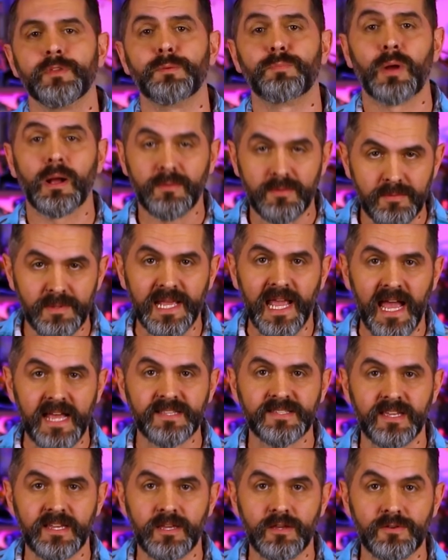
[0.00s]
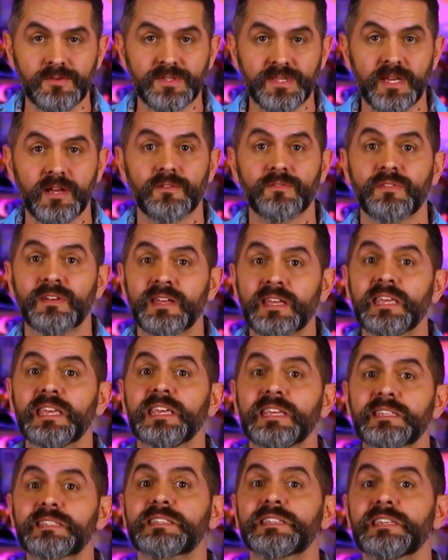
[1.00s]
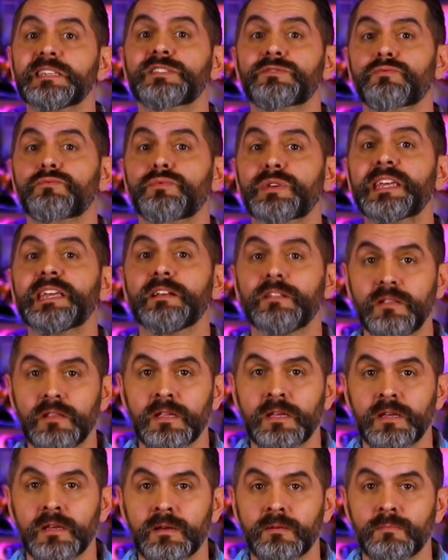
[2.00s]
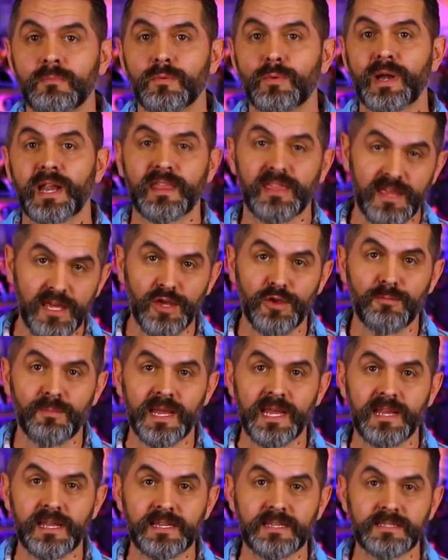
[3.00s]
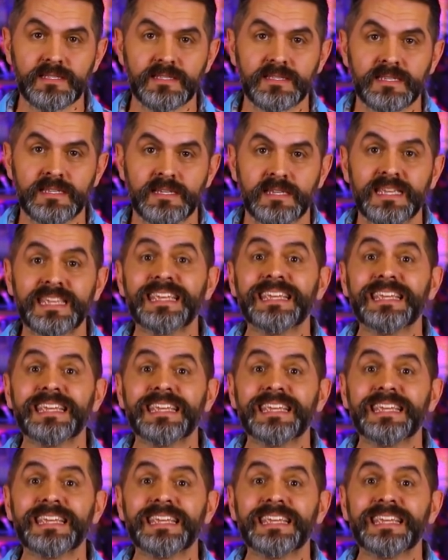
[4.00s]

You're probably asking yourself, is this real? What I think you mean is